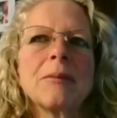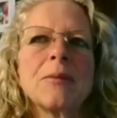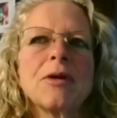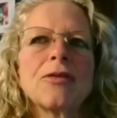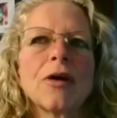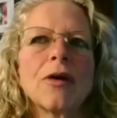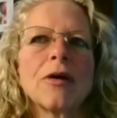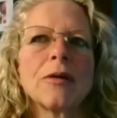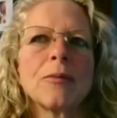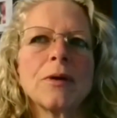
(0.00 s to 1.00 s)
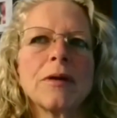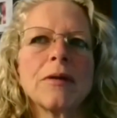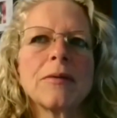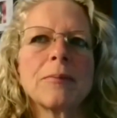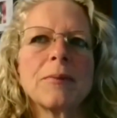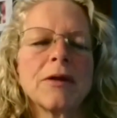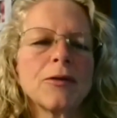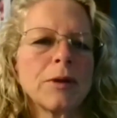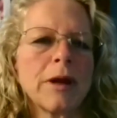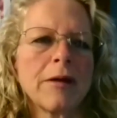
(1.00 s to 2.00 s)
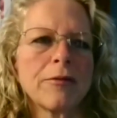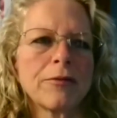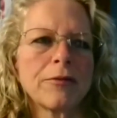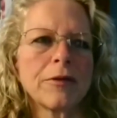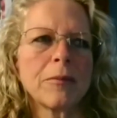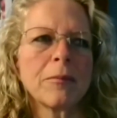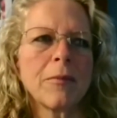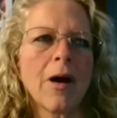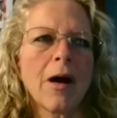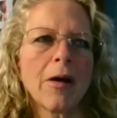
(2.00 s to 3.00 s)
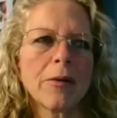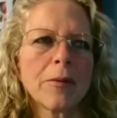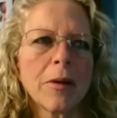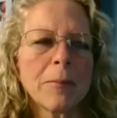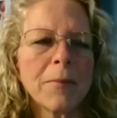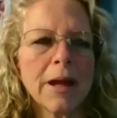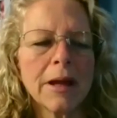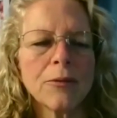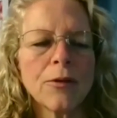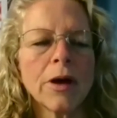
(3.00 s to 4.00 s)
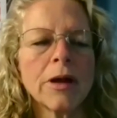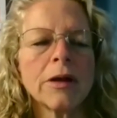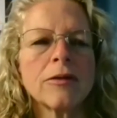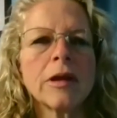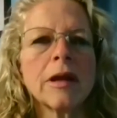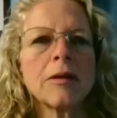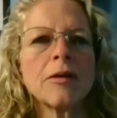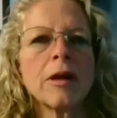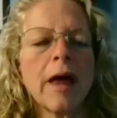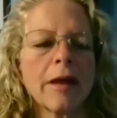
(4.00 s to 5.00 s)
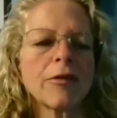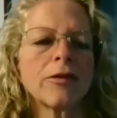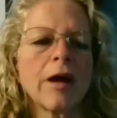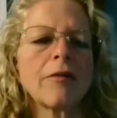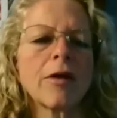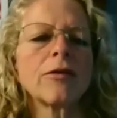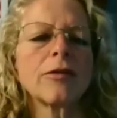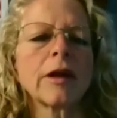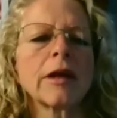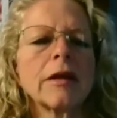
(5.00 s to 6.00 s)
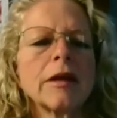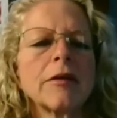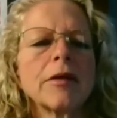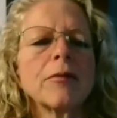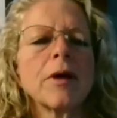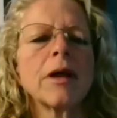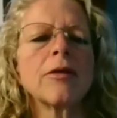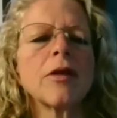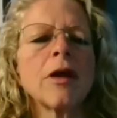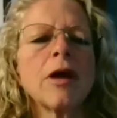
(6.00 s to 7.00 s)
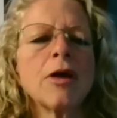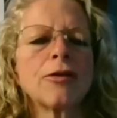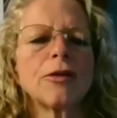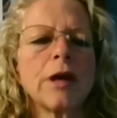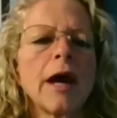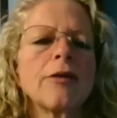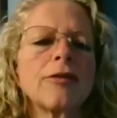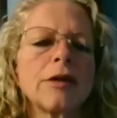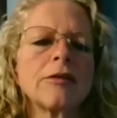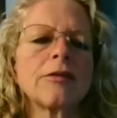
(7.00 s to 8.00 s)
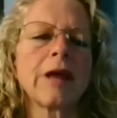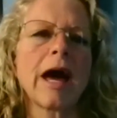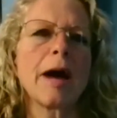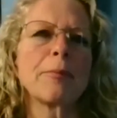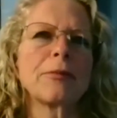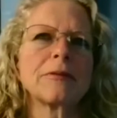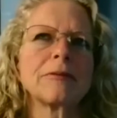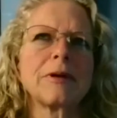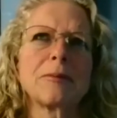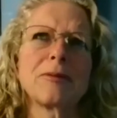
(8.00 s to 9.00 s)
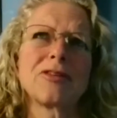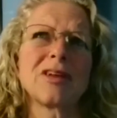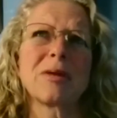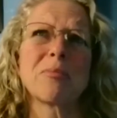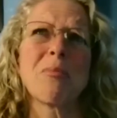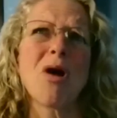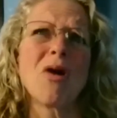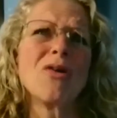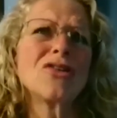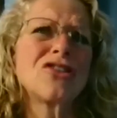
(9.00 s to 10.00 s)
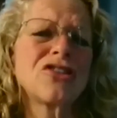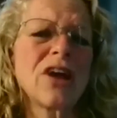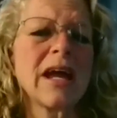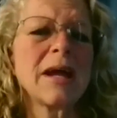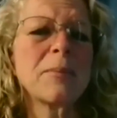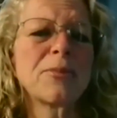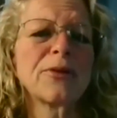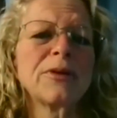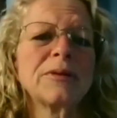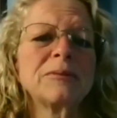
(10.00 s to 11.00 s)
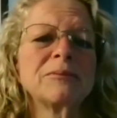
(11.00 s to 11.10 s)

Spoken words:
We started because we have our main runs, and then a lot of us have our secondary runs. So yes, it stopped. What was March, April.